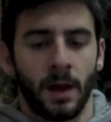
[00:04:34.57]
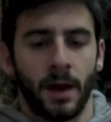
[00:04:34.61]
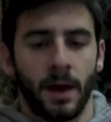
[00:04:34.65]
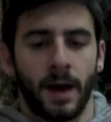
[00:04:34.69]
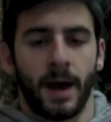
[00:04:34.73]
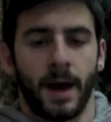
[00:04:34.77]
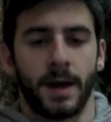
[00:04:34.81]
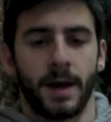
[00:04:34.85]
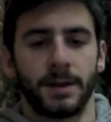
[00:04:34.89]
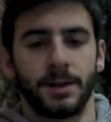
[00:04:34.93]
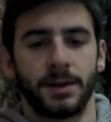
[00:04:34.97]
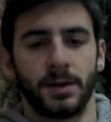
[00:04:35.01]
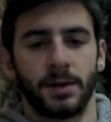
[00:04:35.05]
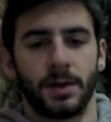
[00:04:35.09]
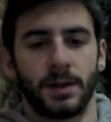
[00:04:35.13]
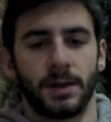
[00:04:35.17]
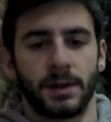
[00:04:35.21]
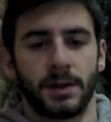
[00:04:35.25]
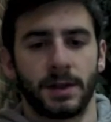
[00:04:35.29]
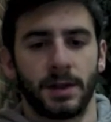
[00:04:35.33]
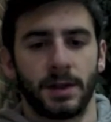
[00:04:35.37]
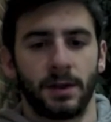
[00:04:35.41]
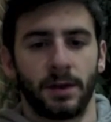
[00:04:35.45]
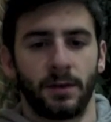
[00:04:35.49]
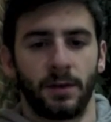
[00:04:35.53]
As you
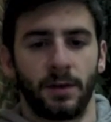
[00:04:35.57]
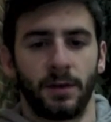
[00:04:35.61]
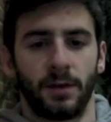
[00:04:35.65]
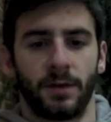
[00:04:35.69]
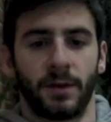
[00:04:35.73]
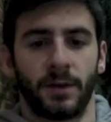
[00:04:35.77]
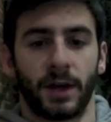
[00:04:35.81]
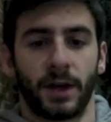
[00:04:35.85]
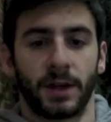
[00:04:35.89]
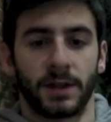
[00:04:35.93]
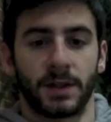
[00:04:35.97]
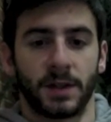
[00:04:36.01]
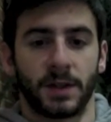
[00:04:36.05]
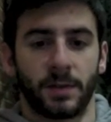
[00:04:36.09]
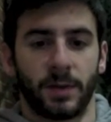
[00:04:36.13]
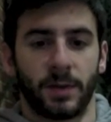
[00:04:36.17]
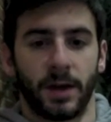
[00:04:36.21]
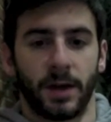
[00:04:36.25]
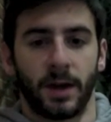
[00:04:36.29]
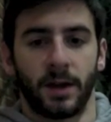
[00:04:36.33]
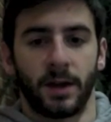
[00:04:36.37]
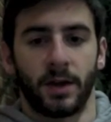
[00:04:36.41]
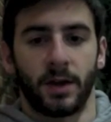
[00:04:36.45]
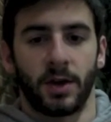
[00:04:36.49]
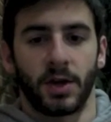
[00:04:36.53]
can see, reflexes
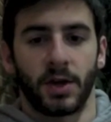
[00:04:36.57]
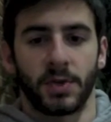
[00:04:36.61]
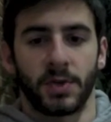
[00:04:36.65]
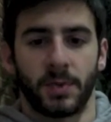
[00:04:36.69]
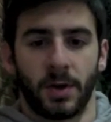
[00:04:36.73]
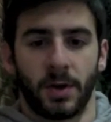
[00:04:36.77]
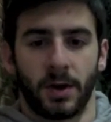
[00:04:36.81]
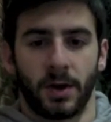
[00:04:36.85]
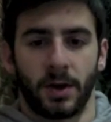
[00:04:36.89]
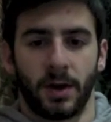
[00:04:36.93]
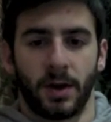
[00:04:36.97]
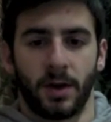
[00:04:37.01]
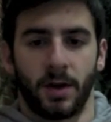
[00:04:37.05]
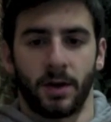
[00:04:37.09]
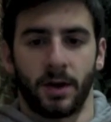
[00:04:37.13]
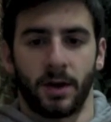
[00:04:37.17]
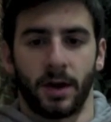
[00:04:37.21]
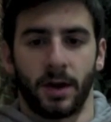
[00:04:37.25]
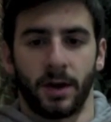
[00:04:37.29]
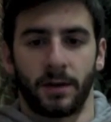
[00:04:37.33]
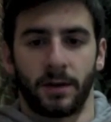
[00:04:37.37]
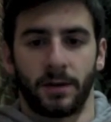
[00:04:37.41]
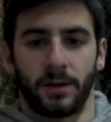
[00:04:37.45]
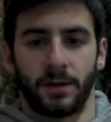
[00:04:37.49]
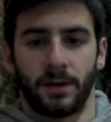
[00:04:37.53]
play a large part in our
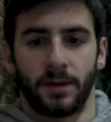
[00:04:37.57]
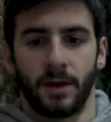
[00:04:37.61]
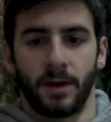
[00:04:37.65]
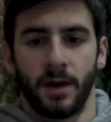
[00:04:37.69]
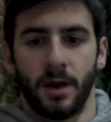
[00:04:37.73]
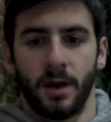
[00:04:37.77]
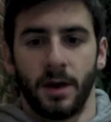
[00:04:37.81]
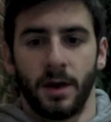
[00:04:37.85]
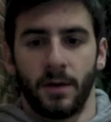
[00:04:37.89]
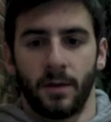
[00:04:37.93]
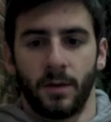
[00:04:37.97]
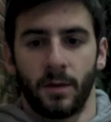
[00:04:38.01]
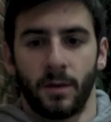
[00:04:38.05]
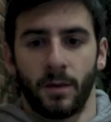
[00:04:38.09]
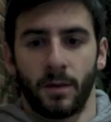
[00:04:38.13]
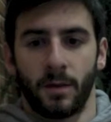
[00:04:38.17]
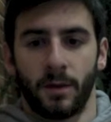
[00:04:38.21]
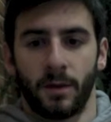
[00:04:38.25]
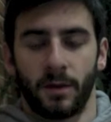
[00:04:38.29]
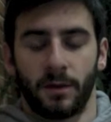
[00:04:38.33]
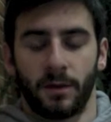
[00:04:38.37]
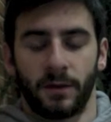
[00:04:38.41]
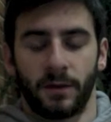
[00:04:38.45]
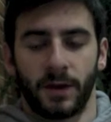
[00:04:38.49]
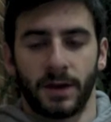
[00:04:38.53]
life. From the
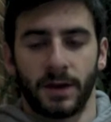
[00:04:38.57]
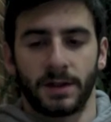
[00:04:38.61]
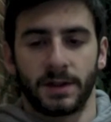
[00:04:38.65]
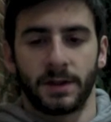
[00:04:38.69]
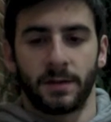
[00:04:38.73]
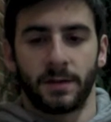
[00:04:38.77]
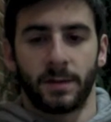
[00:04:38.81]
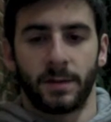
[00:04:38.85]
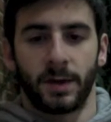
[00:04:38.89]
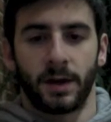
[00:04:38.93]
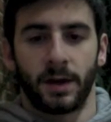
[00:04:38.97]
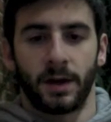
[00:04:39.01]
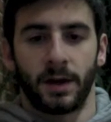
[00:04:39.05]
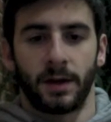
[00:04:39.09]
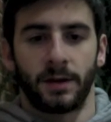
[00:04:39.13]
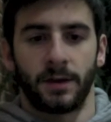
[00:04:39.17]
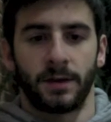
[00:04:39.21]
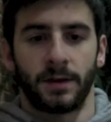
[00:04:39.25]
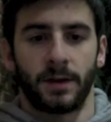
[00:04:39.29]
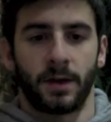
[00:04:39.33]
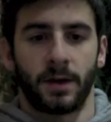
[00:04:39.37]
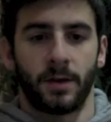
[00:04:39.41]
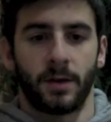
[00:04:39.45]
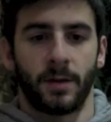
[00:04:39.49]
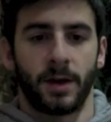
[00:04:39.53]
reflexive period,
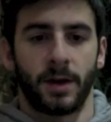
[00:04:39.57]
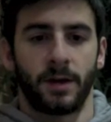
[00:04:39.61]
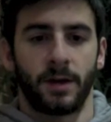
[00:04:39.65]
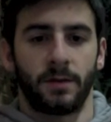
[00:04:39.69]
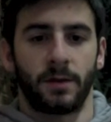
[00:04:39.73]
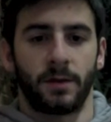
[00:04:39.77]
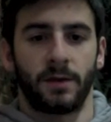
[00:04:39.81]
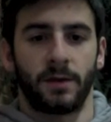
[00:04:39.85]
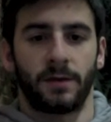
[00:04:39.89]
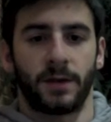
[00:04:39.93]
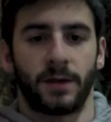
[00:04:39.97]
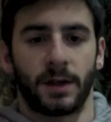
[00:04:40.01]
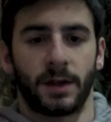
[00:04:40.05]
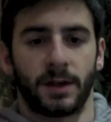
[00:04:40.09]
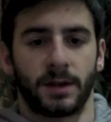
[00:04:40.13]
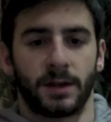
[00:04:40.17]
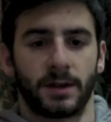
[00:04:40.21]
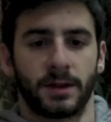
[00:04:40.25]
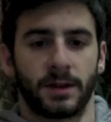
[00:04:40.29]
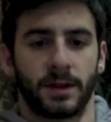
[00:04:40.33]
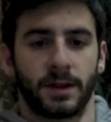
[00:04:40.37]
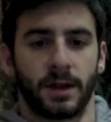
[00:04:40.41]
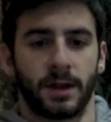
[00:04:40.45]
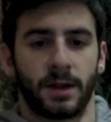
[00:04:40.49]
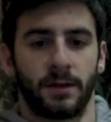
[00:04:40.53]
there are many
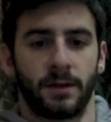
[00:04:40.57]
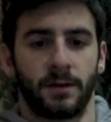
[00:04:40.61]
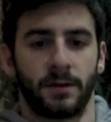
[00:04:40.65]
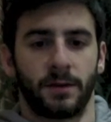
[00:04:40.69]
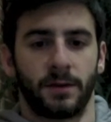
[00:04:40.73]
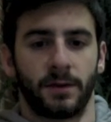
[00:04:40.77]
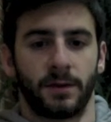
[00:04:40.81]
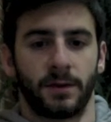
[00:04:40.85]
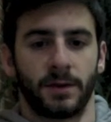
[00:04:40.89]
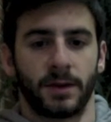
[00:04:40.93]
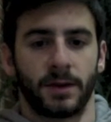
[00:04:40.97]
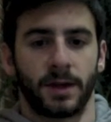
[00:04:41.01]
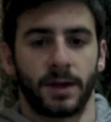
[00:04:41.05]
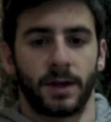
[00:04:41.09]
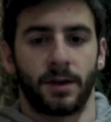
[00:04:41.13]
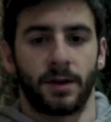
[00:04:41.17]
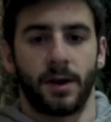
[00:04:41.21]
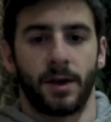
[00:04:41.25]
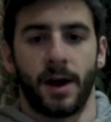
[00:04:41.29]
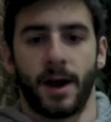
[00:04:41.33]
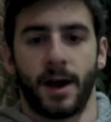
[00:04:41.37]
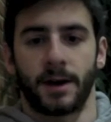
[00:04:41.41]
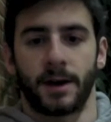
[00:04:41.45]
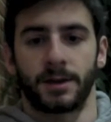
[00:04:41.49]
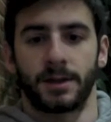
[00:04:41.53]
reflexes that influence later
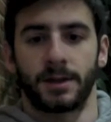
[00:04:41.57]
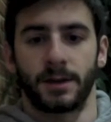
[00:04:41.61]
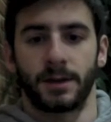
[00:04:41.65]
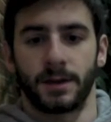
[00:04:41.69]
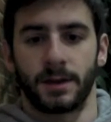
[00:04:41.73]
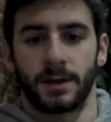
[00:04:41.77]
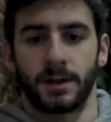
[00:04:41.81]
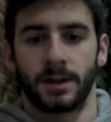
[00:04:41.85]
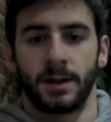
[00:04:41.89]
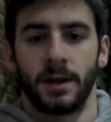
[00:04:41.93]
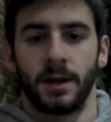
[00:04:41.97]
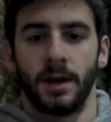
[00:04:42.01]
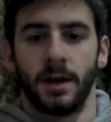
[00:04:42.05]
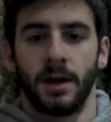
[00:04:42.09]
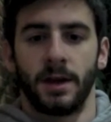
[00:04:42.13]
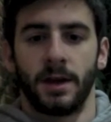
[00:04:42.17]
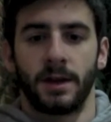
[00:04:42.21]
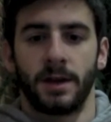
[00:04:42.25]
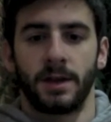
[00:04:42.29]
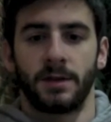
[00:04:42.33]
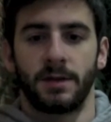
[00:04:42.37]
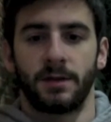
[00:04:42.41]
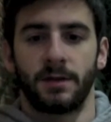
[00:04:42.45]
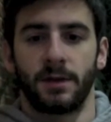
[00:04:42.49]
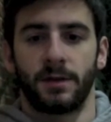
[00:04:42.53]
actions.
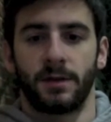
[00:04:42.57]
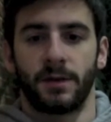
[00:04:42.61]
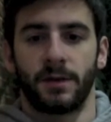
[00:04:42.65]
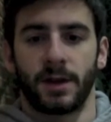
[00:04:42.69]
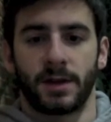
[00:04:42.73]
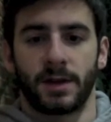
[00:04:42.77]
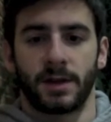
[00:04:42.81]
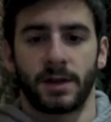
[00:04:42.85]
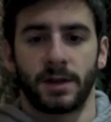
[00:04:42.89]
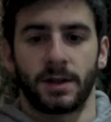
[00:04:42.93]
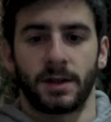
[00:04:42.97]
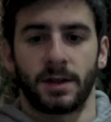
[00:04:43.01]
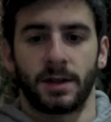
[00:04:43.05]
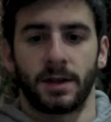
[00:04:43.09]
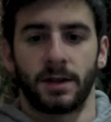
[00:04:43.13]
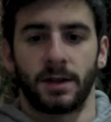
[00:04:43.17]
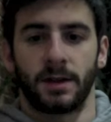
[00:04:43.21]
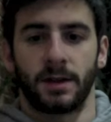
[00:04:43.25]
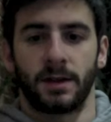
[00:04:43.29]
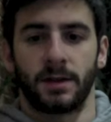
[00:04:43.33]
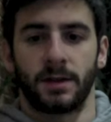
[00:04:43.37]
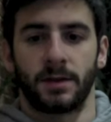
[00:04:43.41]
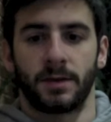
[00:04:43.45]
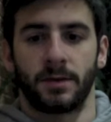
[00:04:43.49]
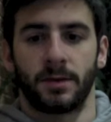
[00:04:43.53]
These reflexes can
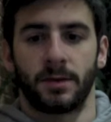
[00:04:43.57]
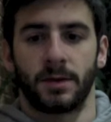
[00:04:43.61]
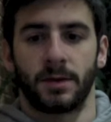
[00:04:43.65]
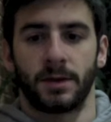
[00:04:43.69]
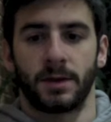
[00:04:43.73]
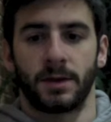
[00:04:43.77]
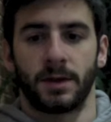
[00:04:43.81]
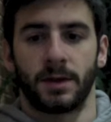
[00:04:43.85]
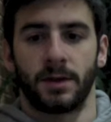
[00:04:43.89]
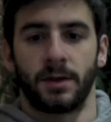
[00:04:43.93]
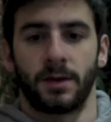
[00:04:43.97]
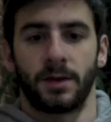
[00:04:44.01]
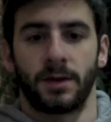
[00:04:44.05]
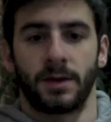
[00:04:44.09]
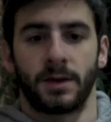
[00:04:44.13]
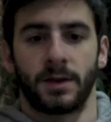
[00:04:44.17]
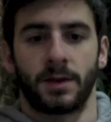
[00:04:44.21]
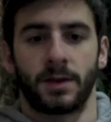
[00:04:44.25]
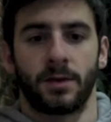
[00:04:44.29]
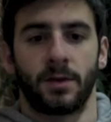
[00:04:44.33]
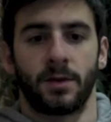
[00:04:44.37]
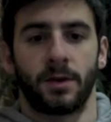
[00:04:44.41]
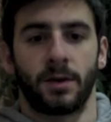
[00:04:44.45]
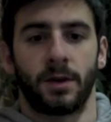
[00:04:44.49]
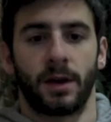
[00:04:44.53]
lead to what is known as
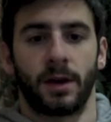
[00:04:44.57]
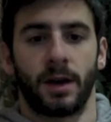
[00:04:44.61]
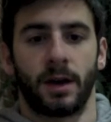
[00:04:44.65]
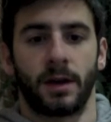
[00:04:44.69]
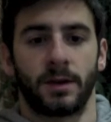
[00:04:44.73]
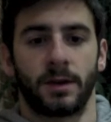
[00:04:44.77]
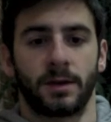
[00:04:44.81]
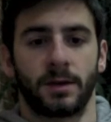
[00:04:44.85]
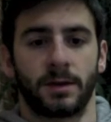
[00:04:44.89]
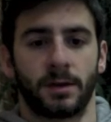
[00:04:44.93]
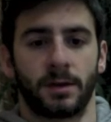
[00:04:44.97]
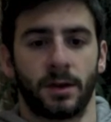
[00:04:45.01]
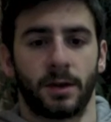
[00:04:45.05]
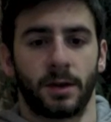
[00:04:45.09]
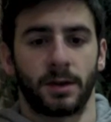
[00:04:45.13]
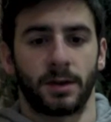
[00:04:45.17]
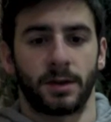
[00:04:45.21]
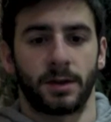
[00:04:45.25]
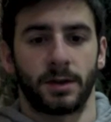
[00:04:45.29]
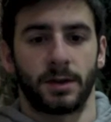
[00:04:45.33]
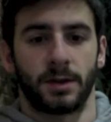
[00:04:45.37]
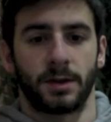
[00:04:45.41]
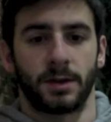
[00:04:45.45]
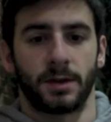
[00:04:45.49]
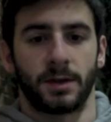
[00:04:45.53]
coordinated
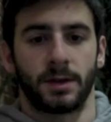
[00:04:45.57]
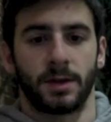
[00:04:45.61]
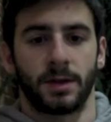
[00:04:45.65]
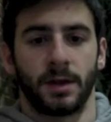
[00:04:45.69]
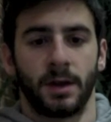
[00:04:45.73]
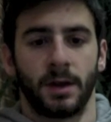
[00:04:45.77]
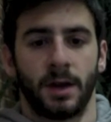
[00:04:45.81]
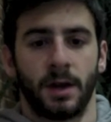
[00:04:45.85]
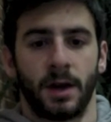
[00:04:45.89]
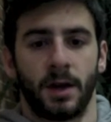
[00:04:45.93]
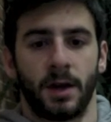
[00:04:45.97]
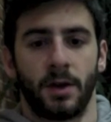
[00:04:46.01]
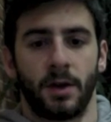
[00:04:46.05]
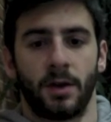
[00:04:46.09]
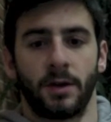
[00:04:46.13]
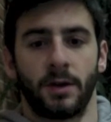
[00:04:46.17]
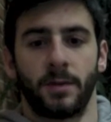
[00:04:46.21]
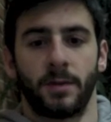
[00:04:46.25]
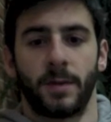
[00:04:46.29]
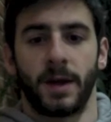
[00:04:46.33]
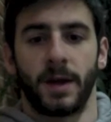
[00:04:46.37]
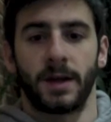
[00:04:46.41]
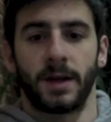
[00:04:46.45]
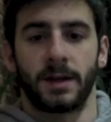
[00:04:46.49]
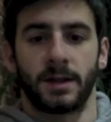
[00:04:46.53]
structures and are the
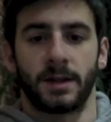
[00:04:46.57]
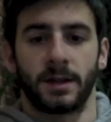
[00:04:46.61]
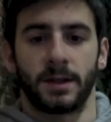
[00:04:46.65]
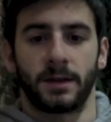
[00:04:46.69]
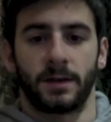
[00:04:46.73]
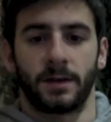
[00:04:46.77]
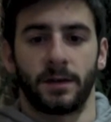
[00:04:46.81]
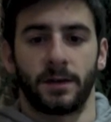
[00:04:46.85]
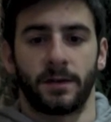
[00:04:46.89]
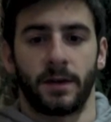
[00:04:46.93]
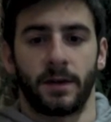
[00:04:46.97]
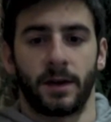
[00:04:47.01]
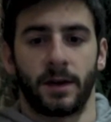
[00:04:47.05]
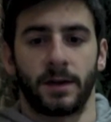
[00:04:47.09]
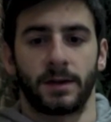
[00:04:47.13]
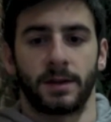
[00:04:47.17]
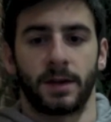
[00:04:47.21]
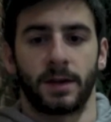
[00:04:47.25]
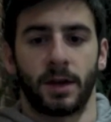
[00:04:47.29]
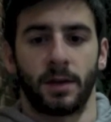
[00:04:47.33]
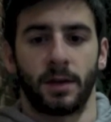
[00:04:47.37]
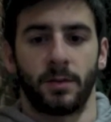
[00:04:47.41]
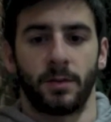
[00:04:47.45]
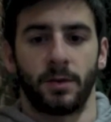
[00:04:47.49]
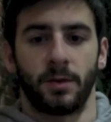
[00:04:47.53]
basis for
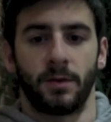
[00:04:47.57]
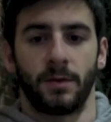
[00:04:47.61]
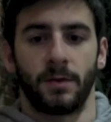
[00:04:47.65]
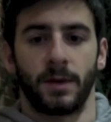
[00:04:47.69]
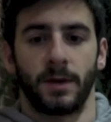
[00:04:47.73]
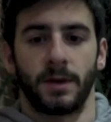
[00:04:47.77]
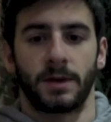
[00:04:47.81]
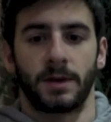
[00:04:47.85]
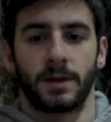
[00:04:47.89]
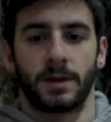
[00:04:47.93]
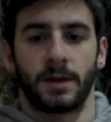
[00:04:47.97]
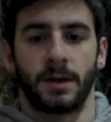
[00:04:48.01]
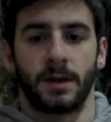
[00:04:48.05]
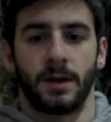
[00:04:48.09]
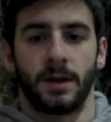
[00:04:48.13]
voluntary movements.